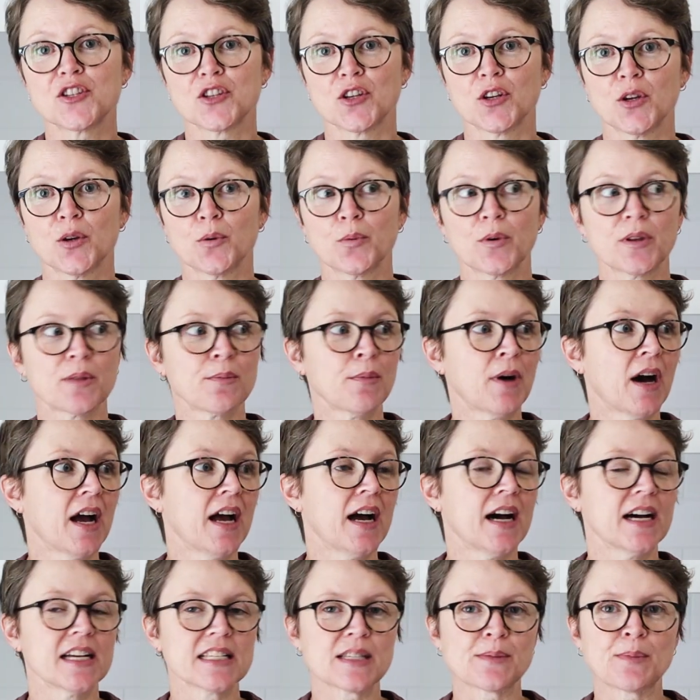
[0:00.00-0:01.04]
do with my
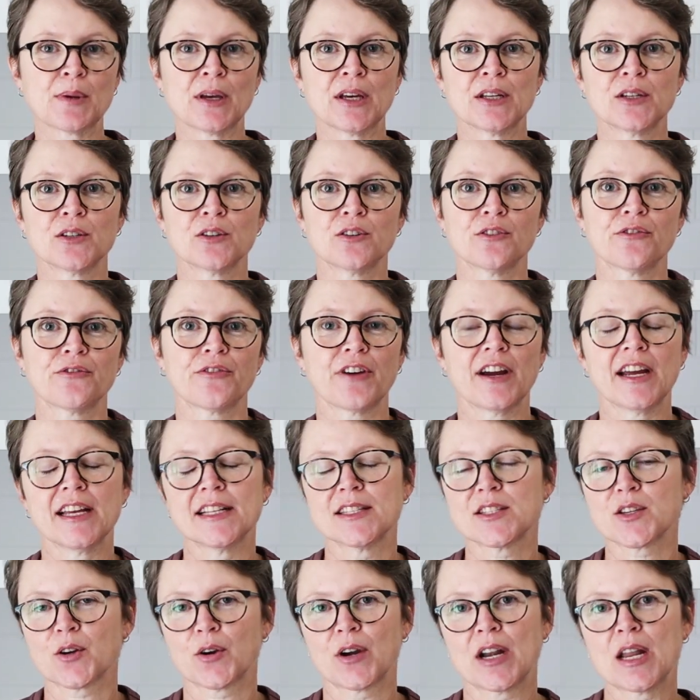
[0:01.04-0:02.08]
husband or
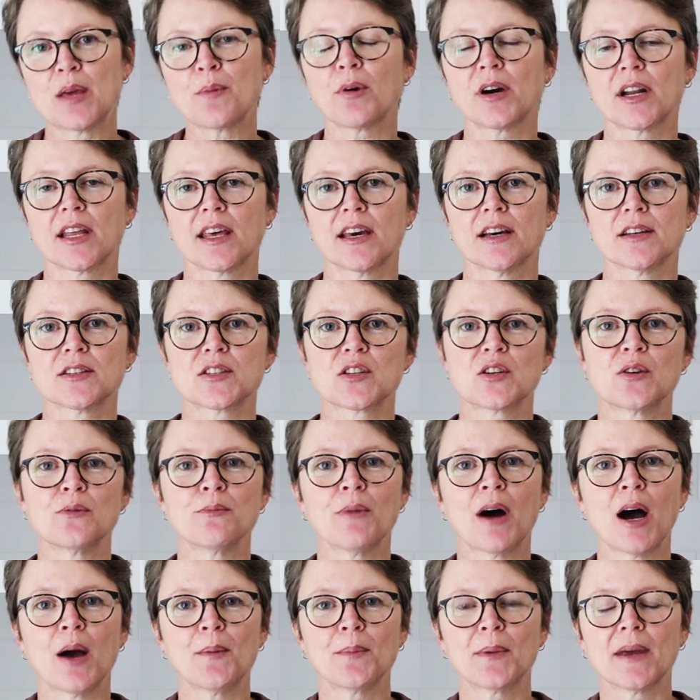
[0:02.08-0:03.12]
friends or anybody else who
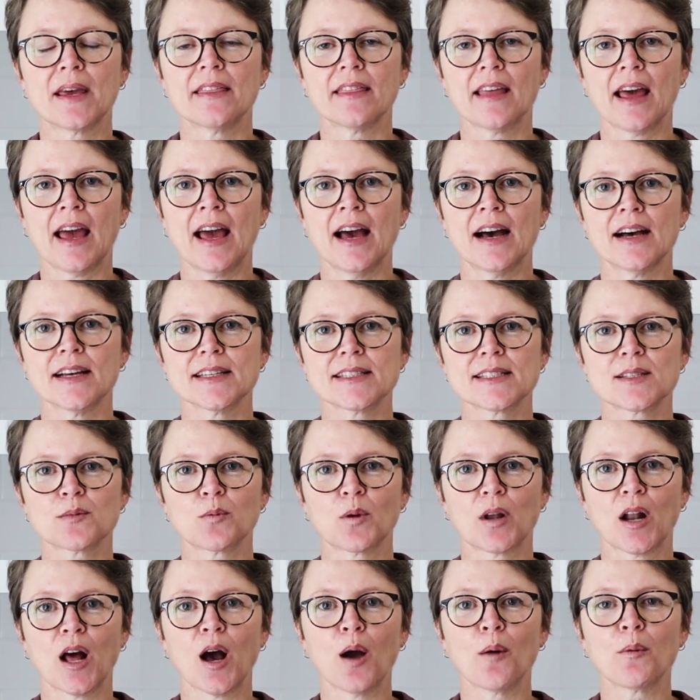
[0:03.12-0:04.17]
might be in the house
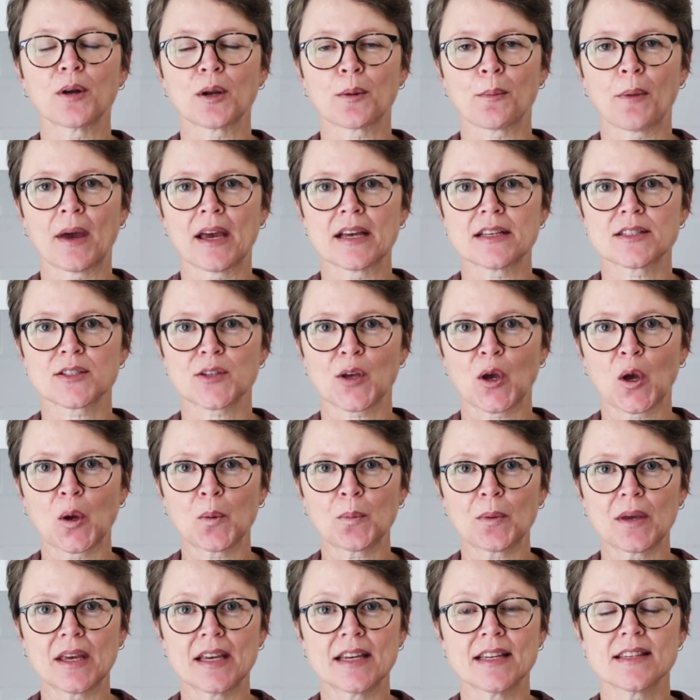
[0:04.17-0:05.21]
when I want to make soap
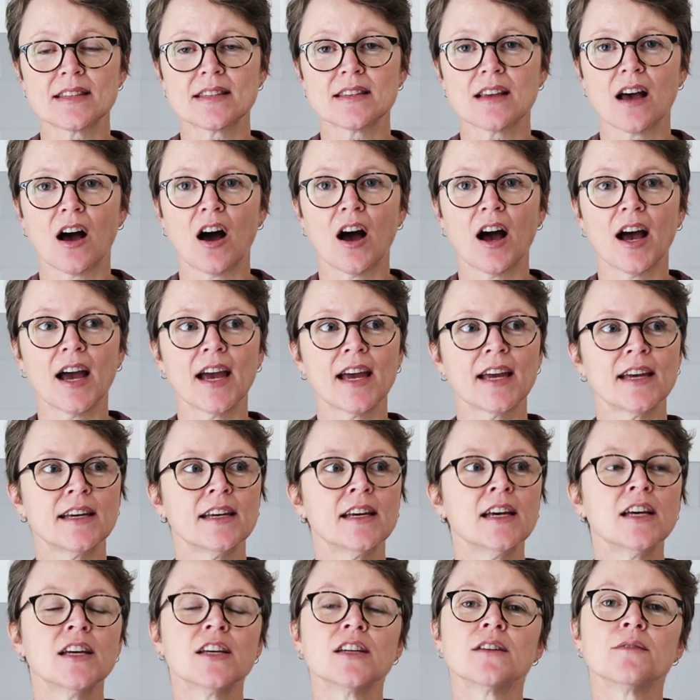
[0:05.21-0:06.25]
is I
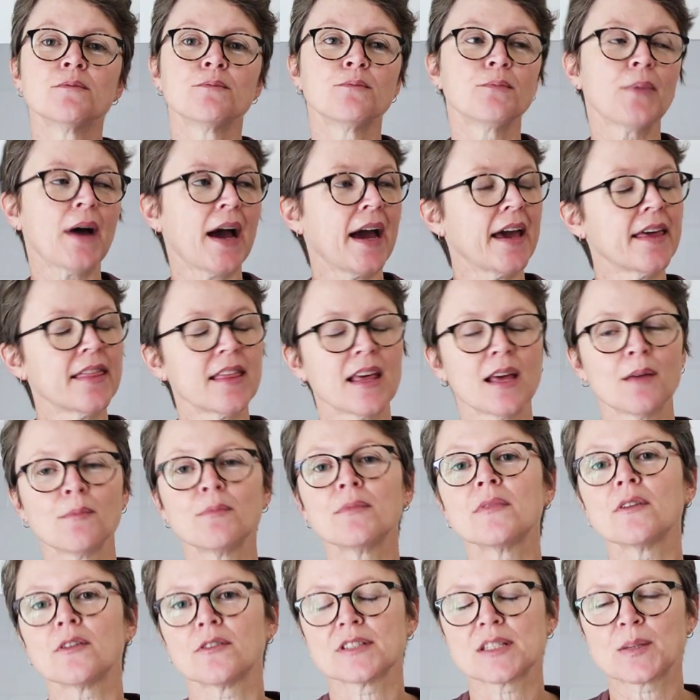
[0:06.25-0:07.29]
pay them
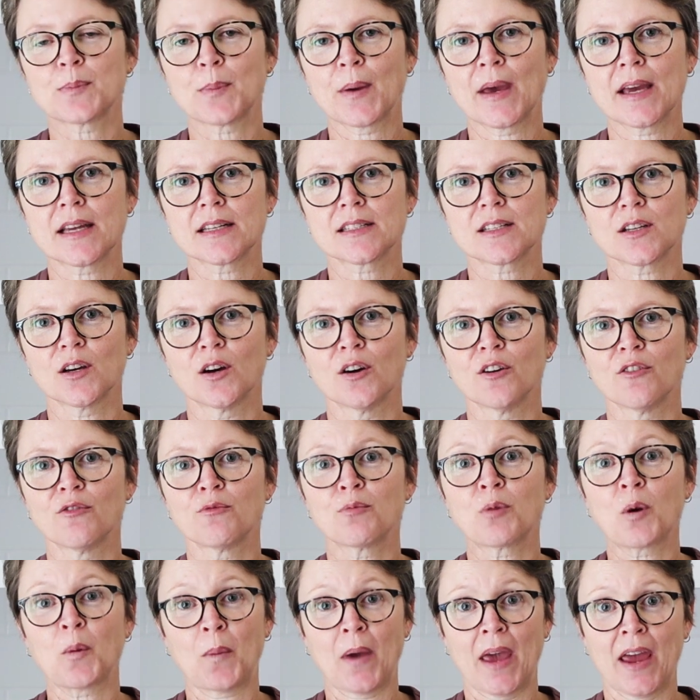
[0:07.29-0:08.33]
the respect of
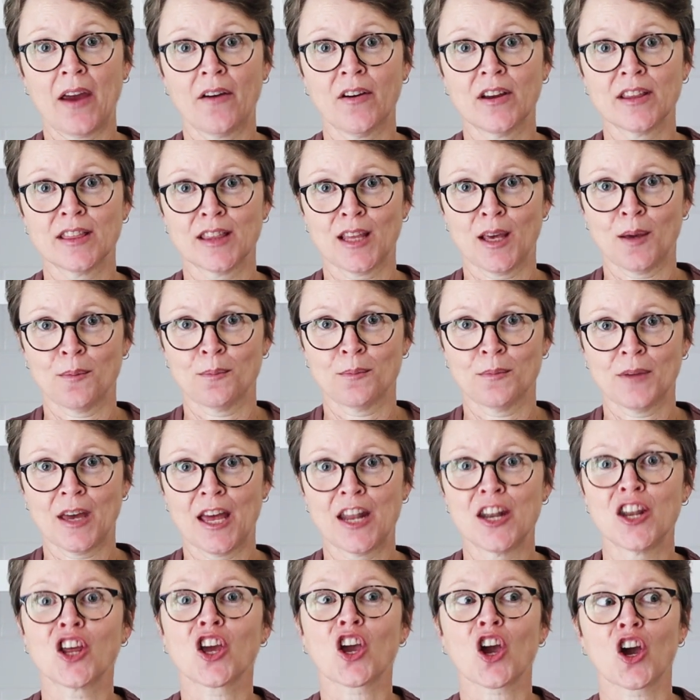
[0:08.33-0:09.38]
preparing them
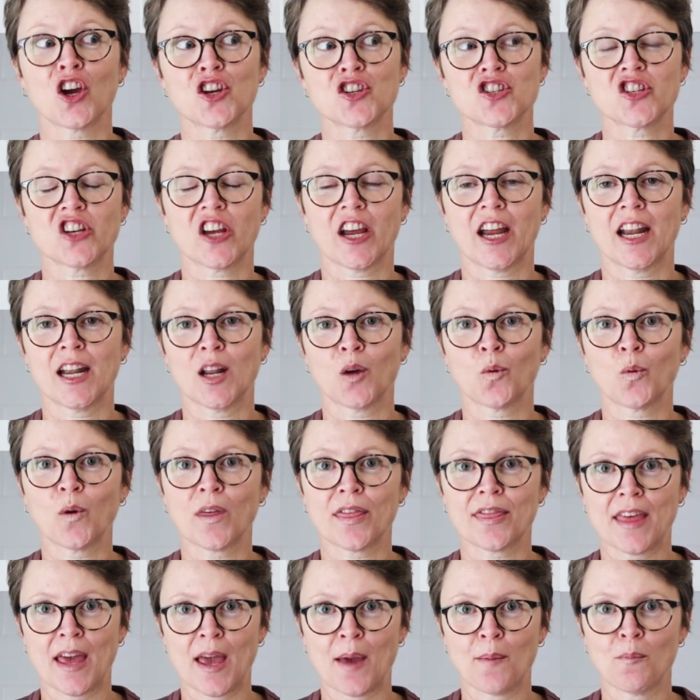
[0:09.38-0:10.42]
and negotiating
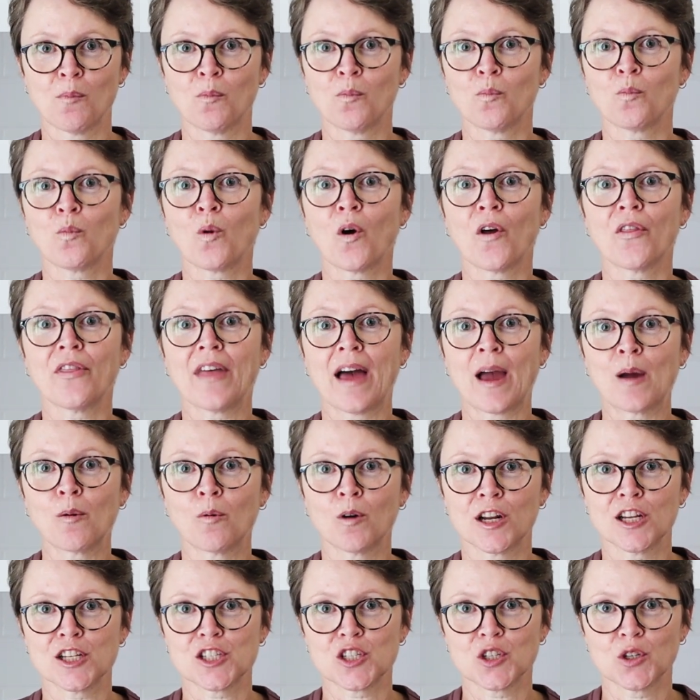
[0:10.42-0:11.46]
with them what they
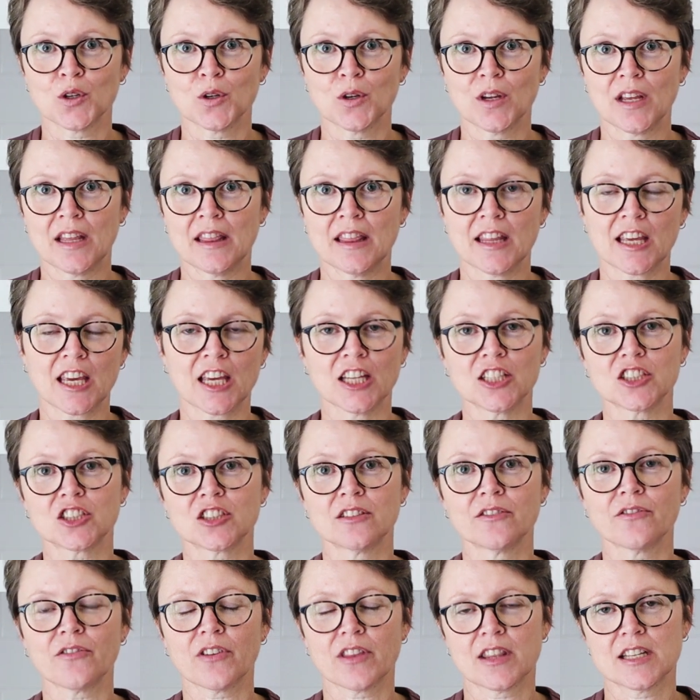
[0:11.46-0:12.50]
want to do in the
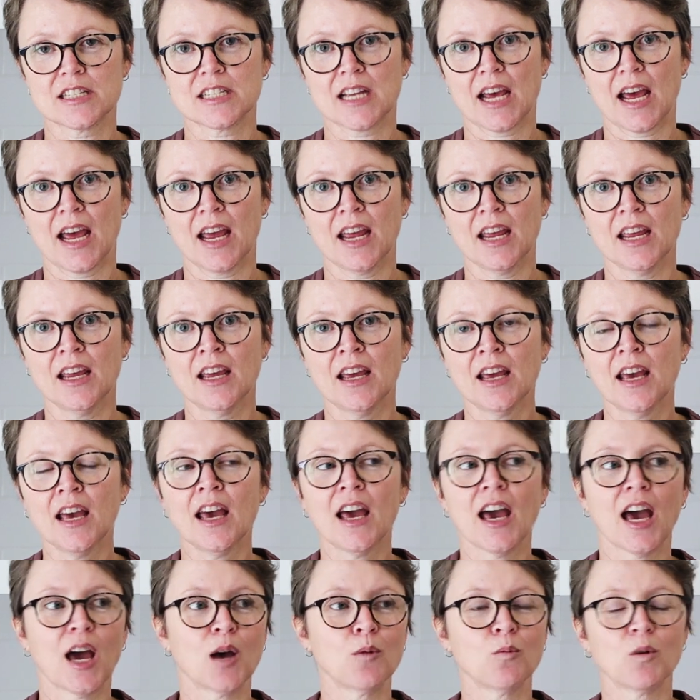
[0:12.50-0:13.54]
kitchen for the day
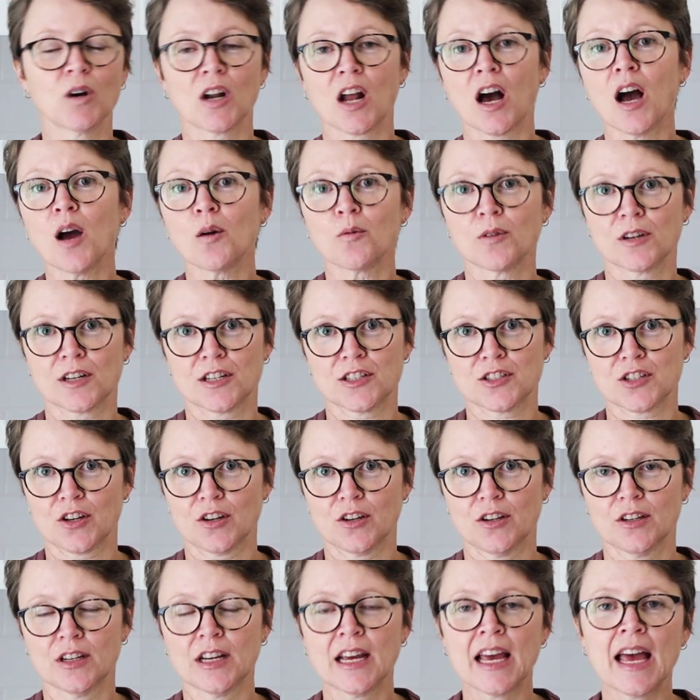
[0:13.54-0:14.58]
and what I want to
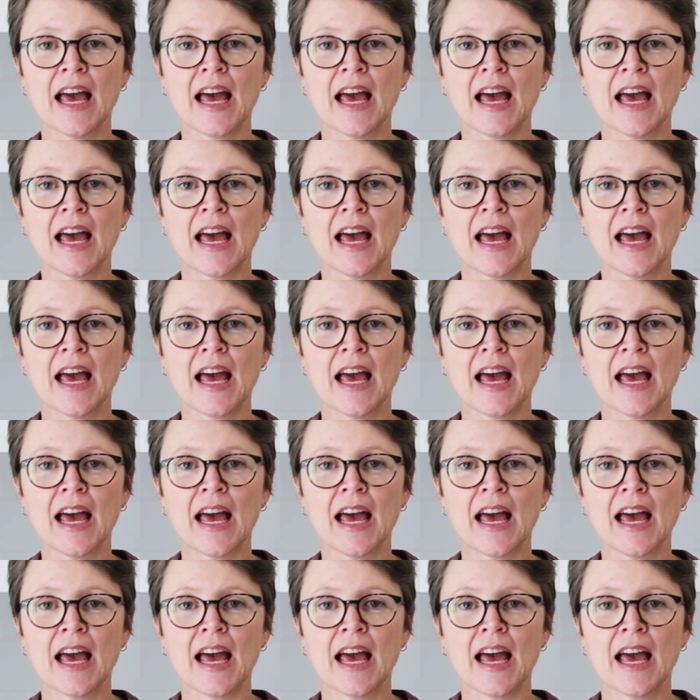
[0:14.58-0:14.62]
do,